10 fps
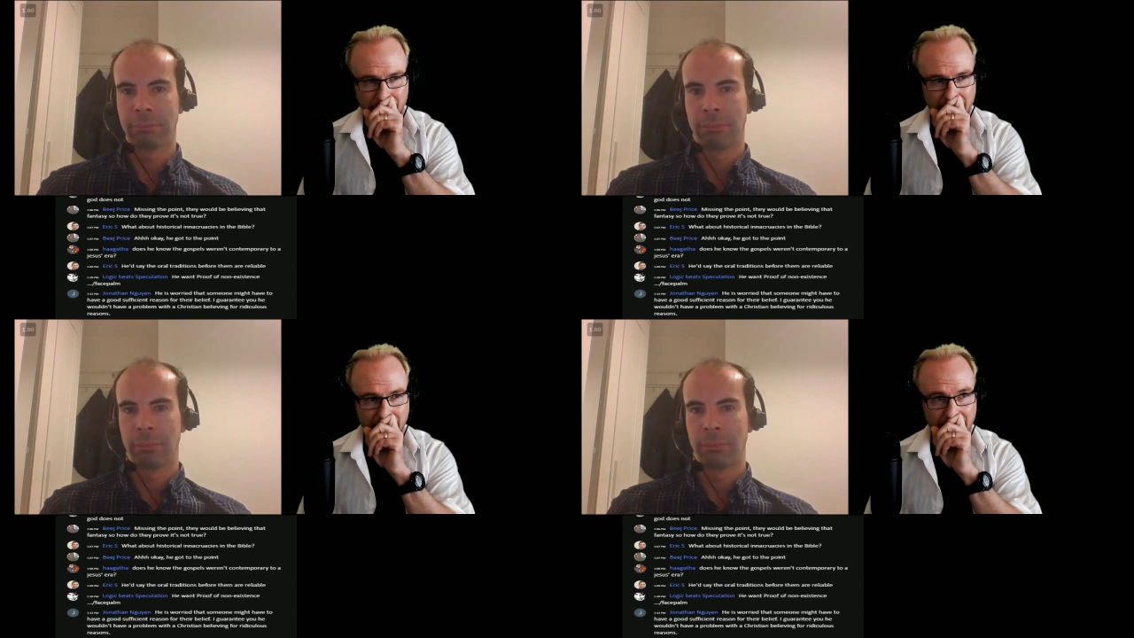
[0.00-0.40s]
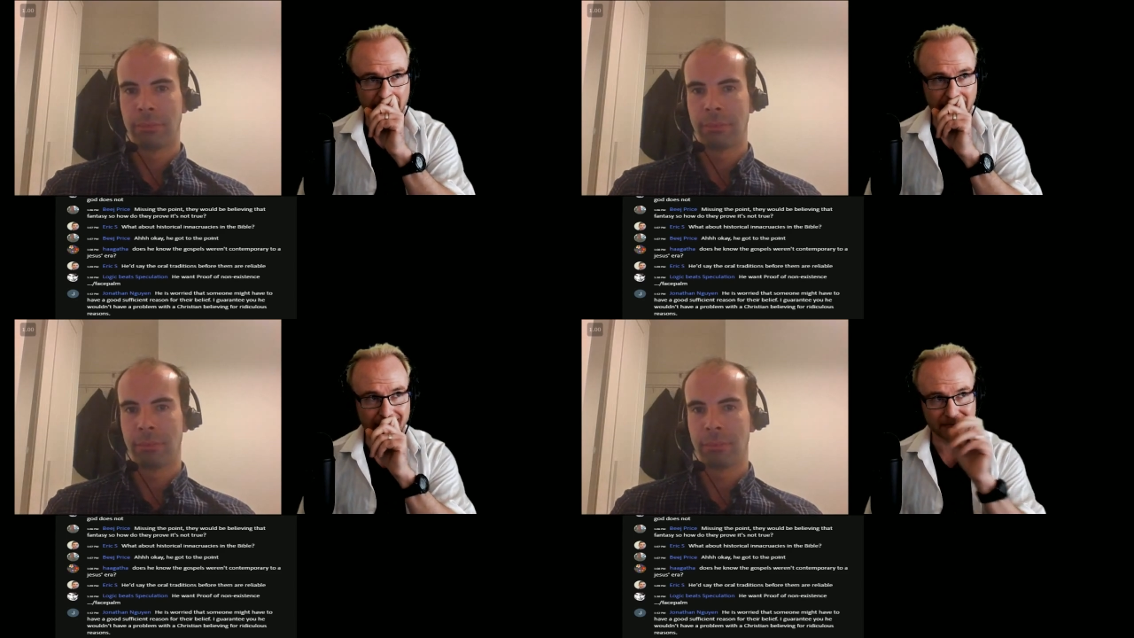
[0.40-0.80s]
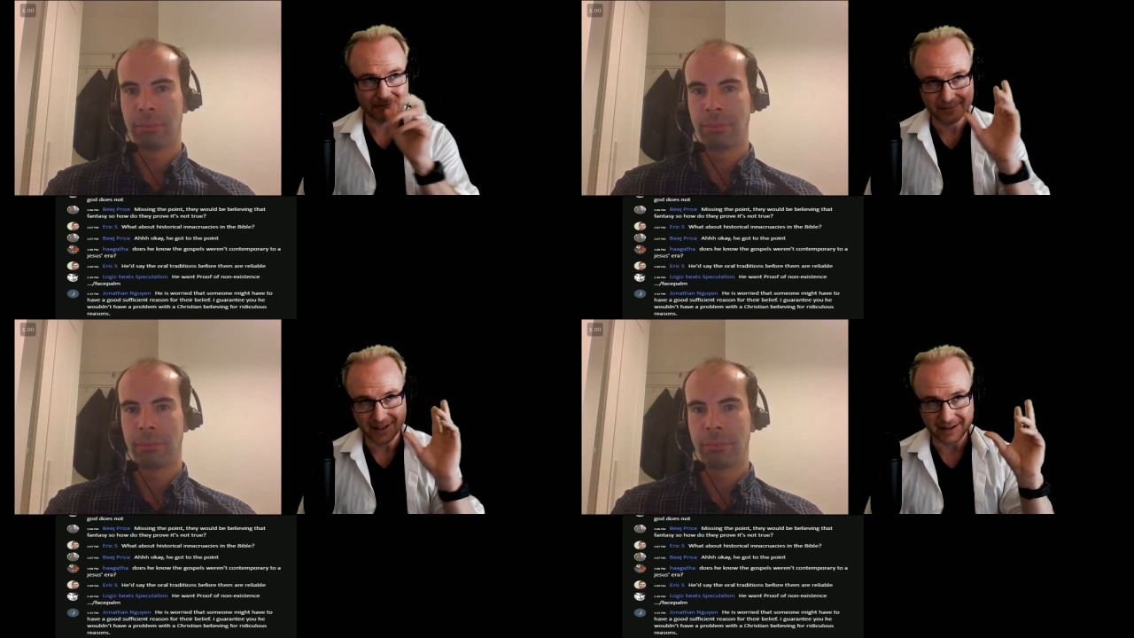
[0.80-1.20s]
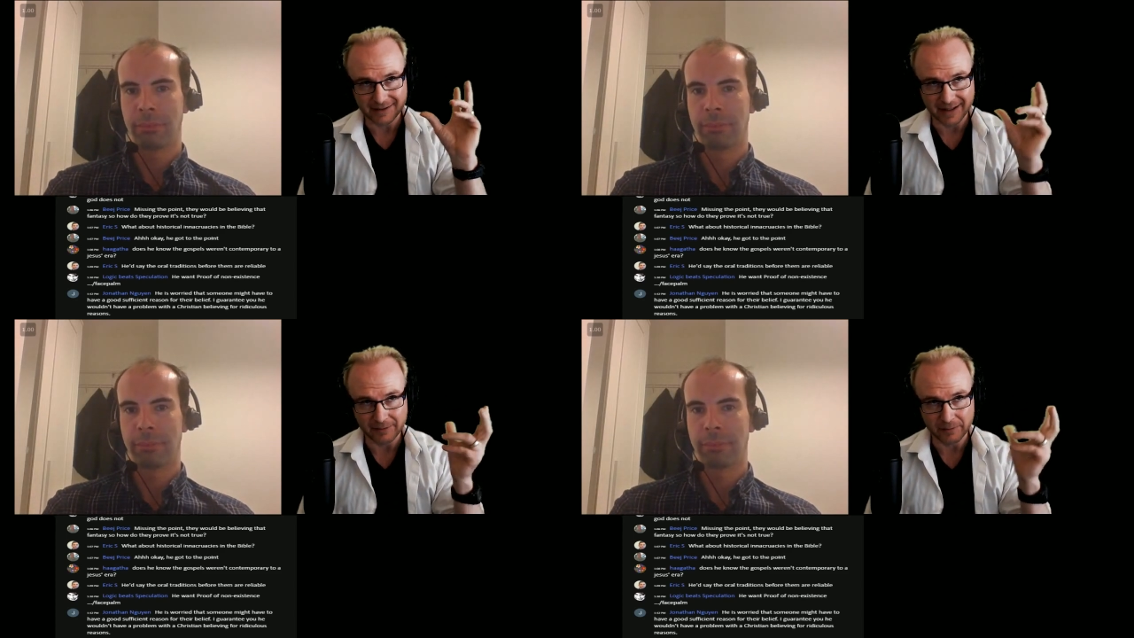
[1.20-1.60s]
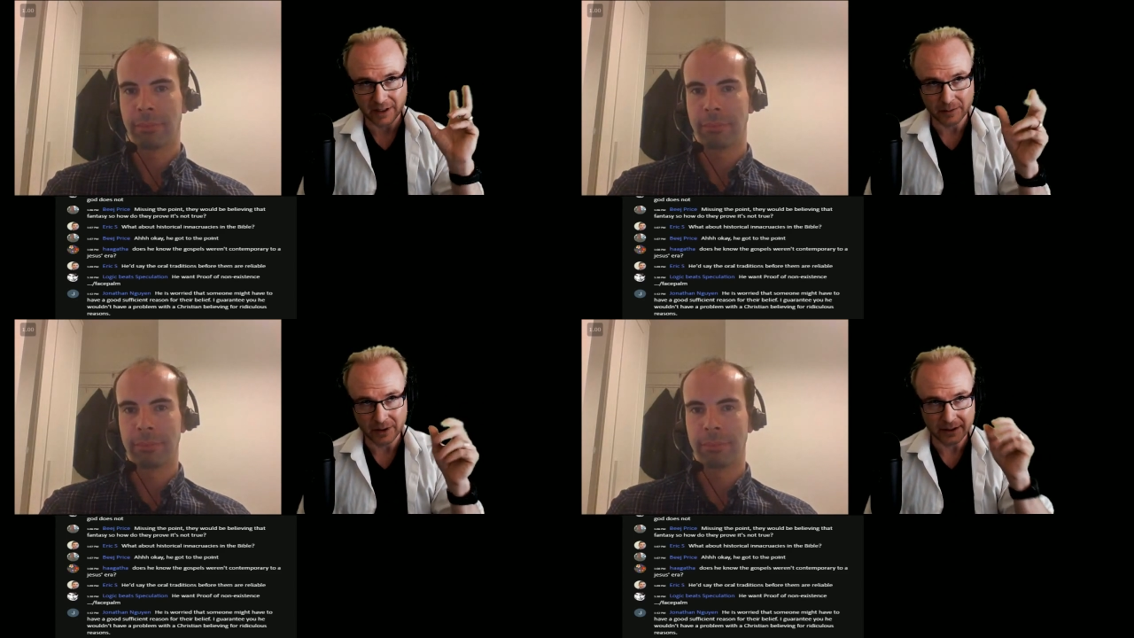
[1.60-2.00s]
Speaker 1: and he kind of gave me
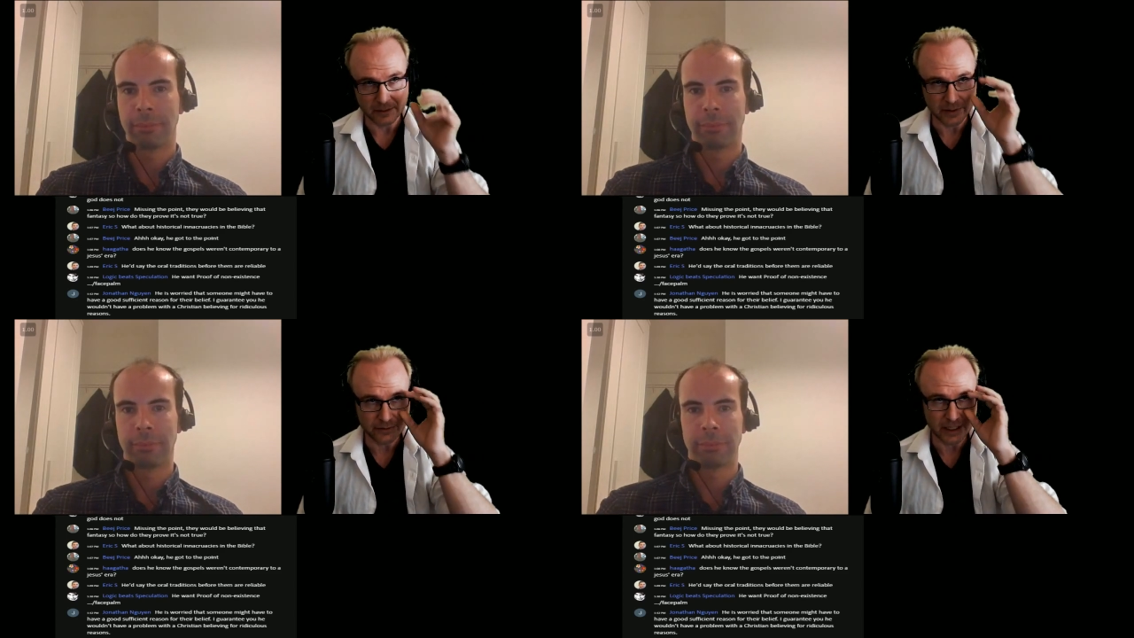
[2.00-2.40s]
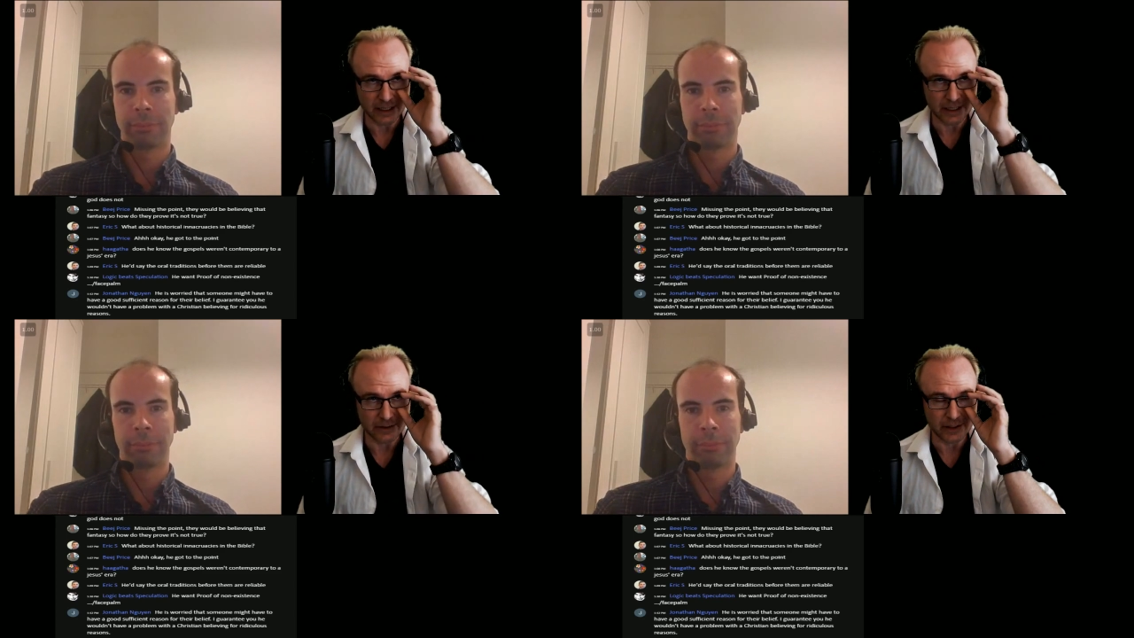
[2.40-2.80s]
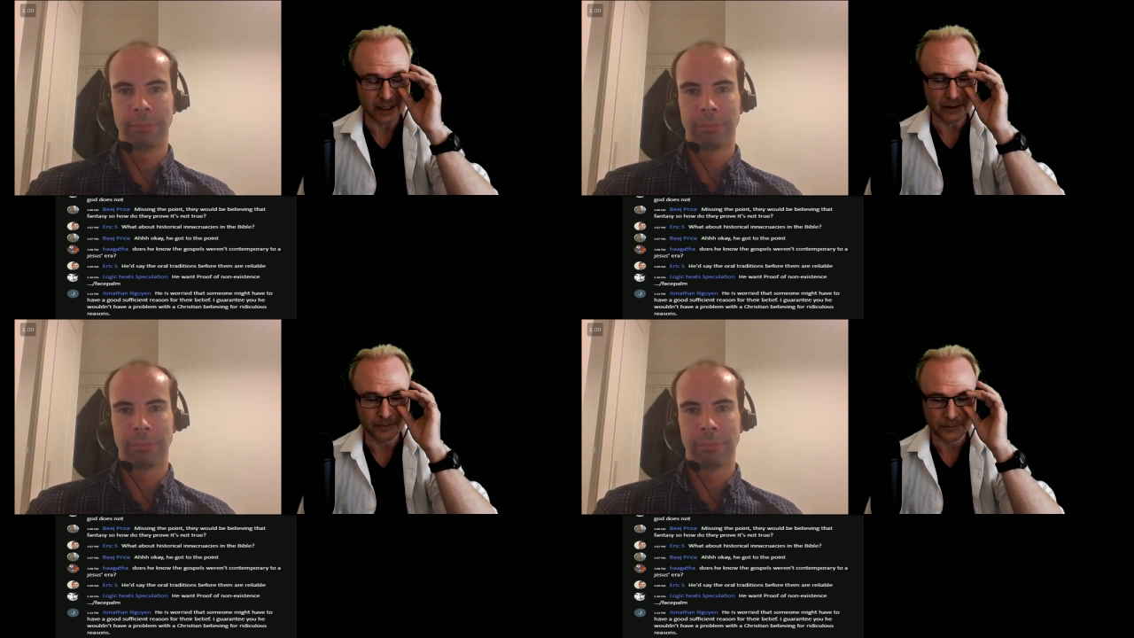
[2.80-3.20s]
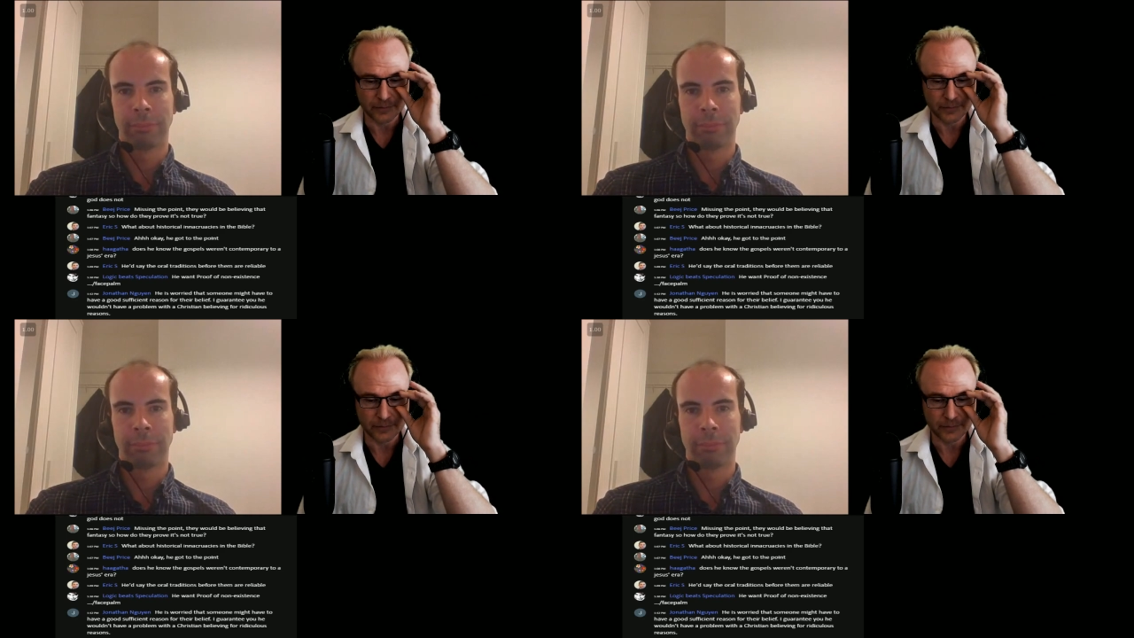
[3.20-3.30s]
a, an epiphany the other day.